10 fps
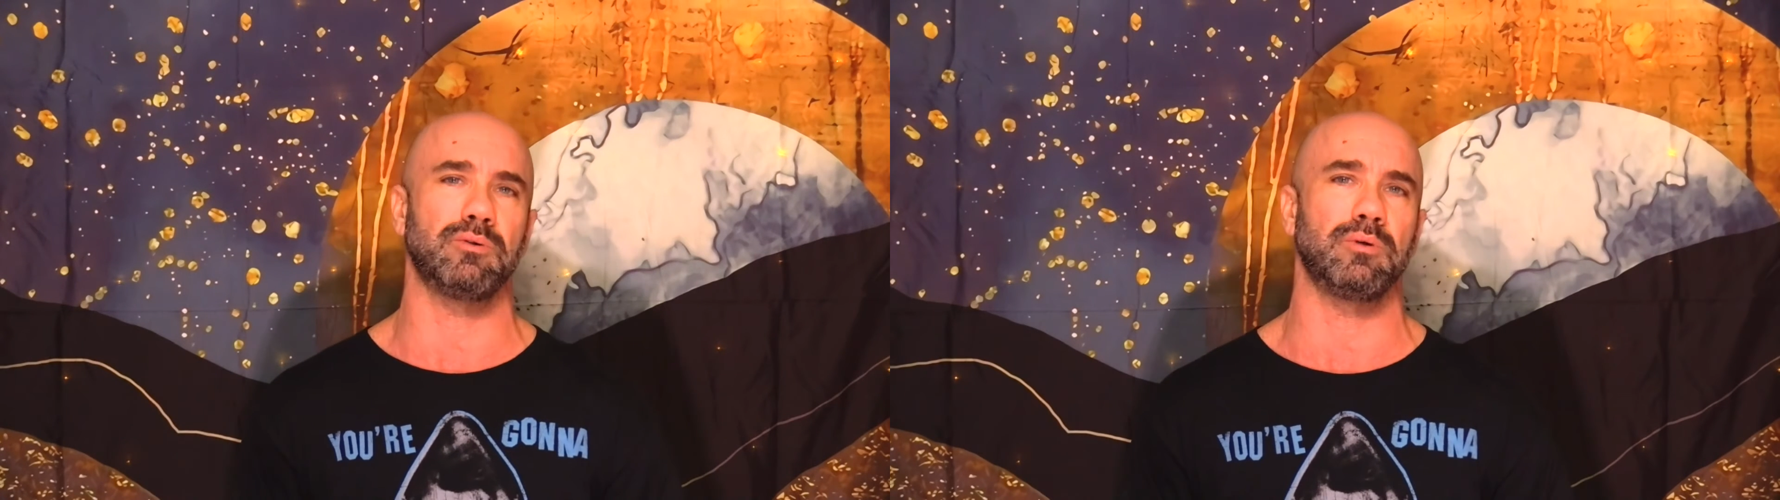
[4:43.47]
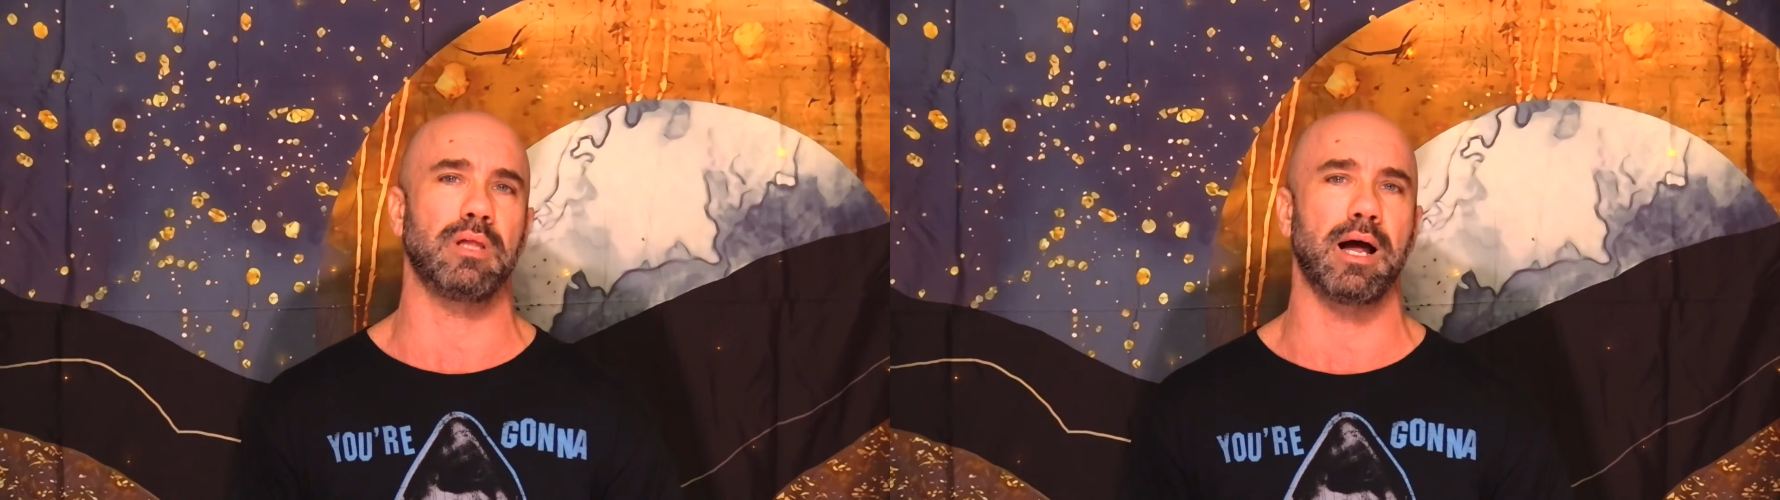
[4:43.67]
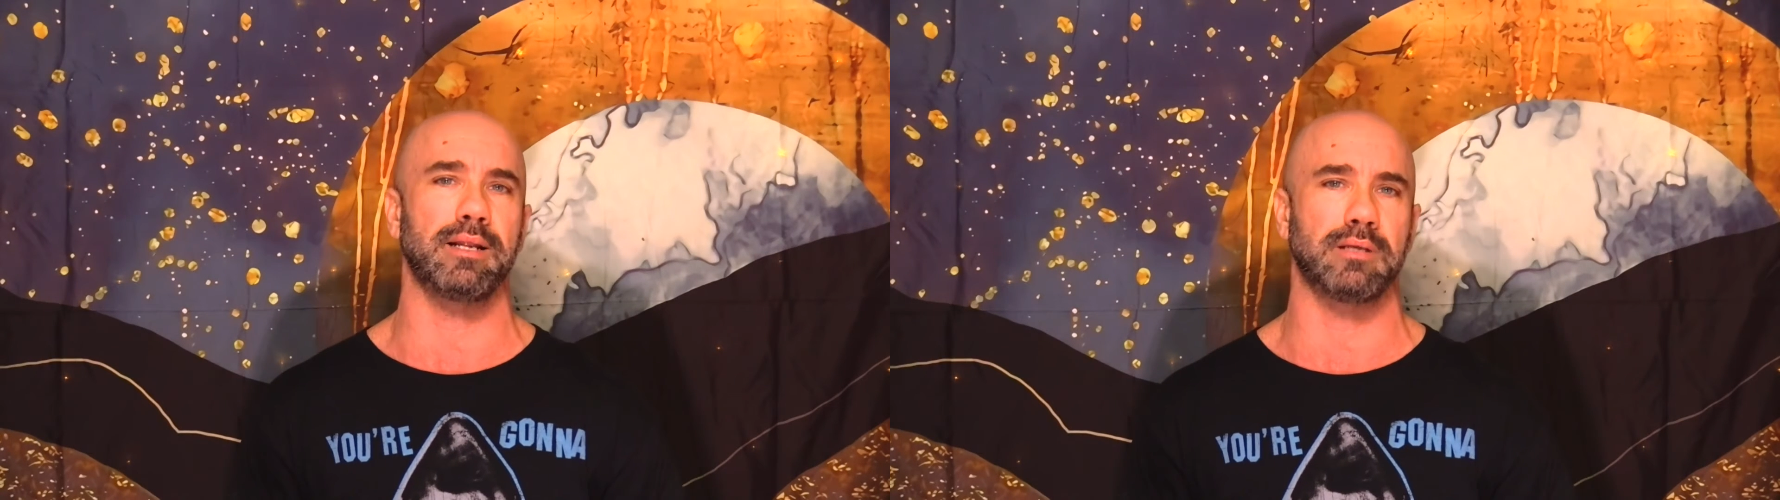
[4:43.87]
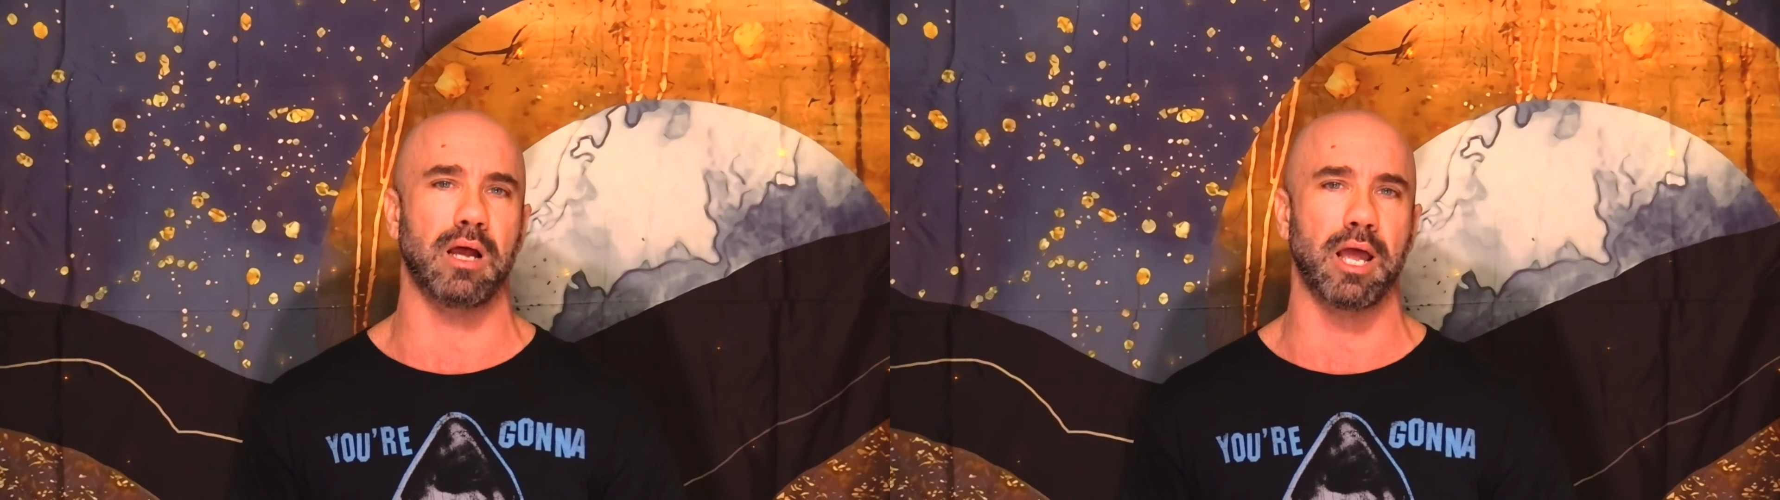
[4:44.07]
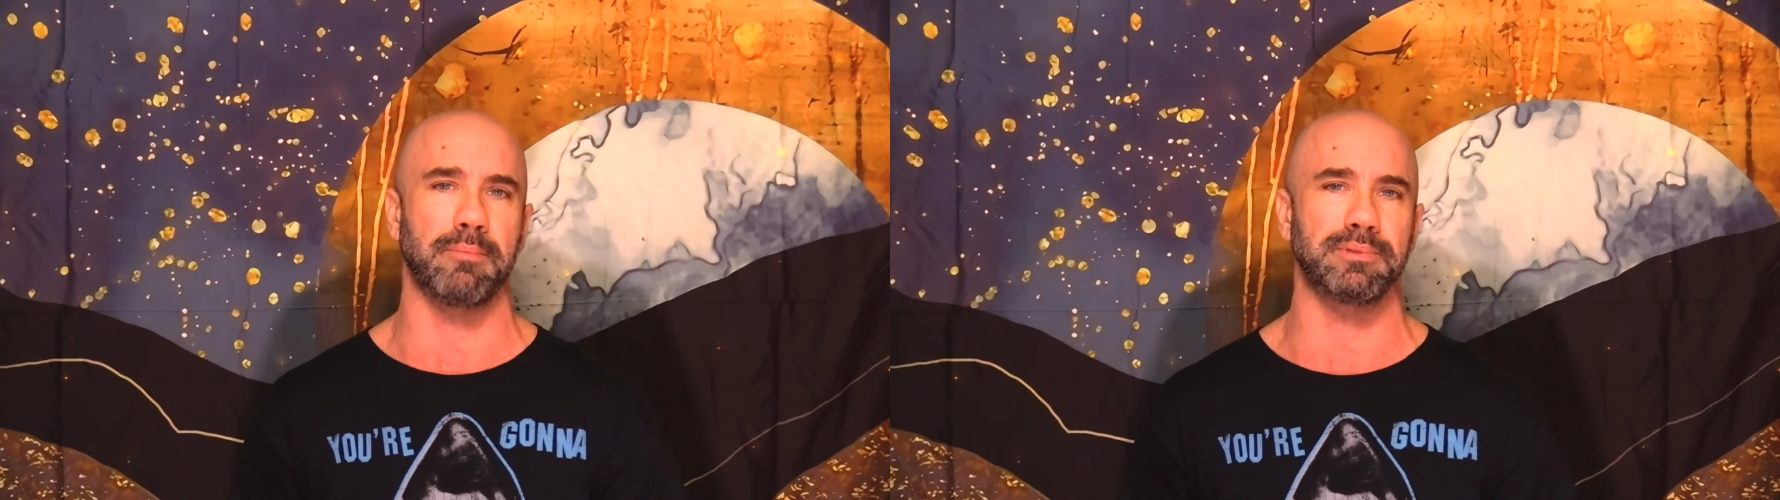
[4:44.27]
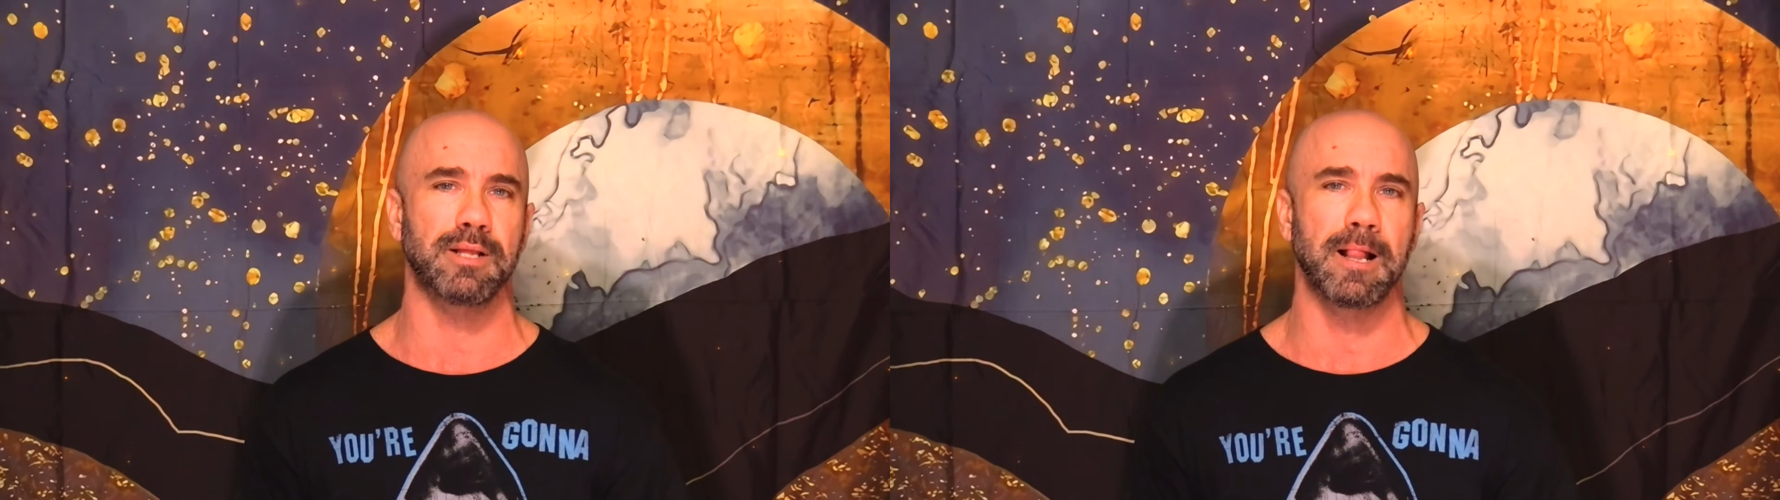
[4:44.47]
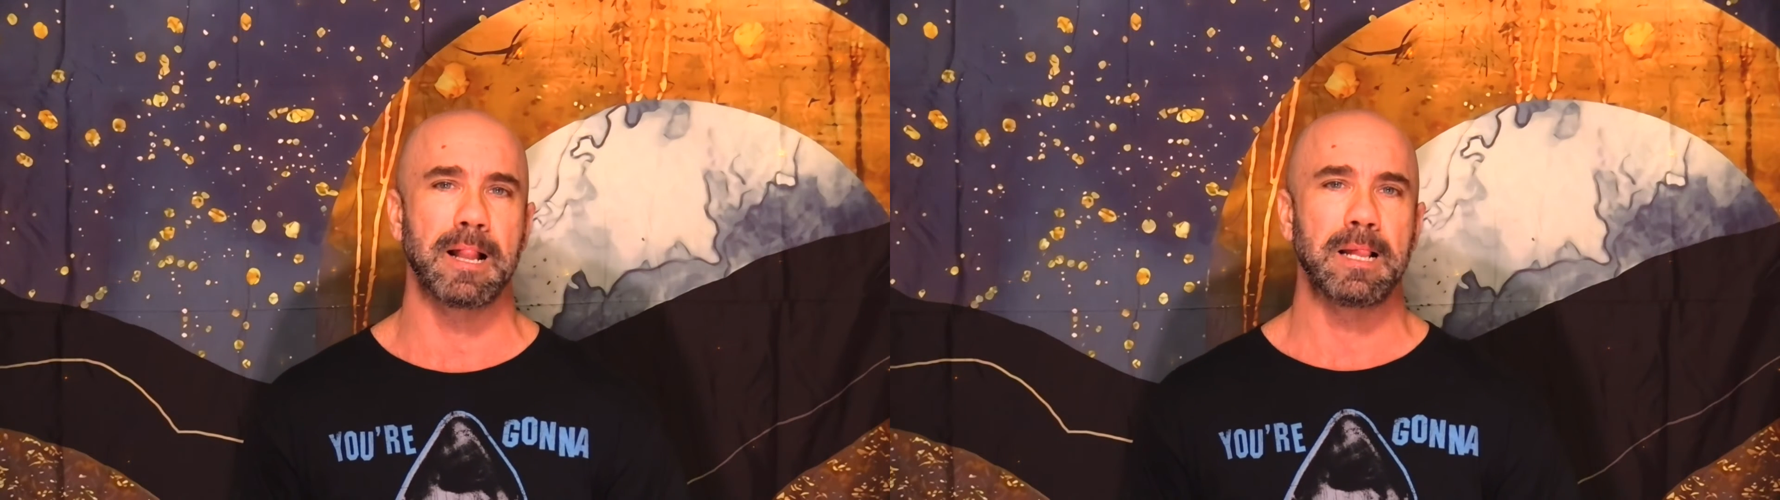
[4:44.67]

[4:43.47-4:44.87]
too. A lot of times,